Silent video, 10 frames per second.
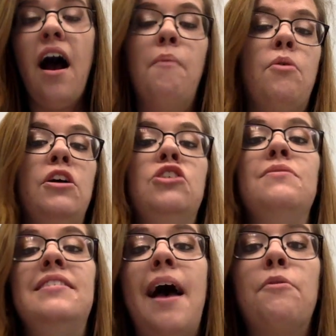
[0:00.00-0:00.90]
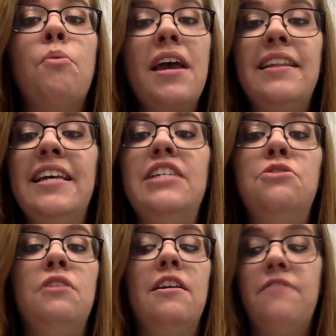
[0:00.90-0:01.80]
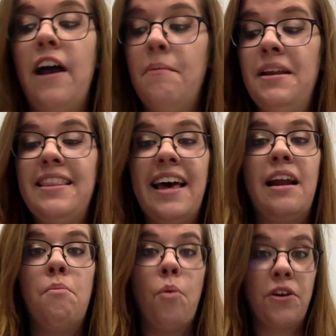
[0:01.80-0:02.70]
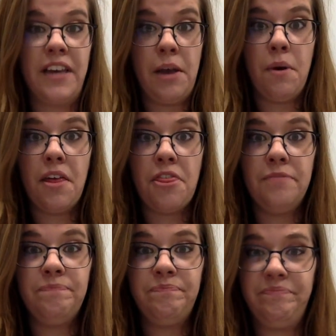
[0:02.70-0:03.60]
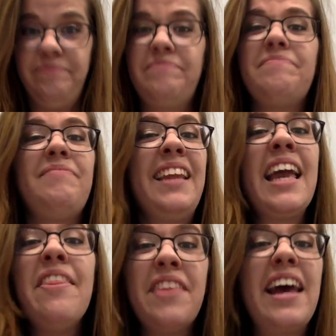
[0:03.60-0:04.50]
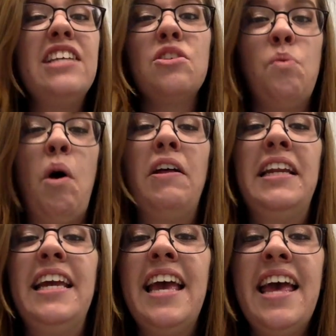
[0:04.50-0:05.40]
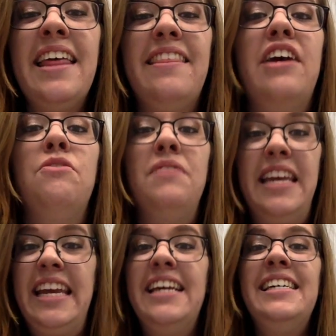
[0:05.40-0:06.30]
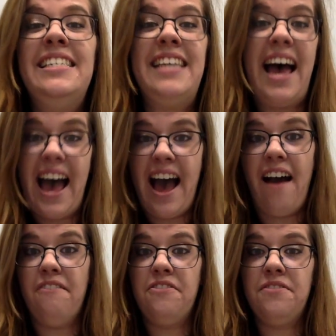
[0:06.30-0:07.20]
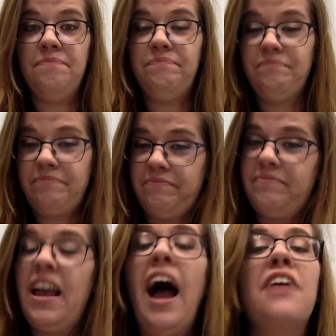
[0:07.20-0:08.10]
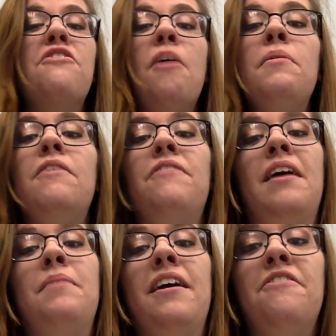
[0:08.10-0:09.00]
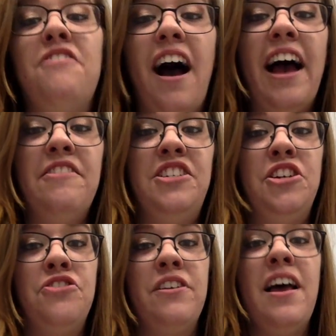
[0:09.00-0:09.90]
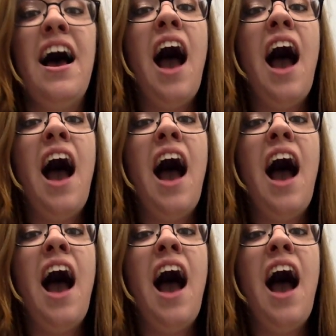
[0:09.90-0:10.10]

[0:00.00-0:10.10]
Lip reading: I'm going to adapt quickly into the environment that I'm working with. And that is a quality that you need to have. I grew up in a family of 5 children.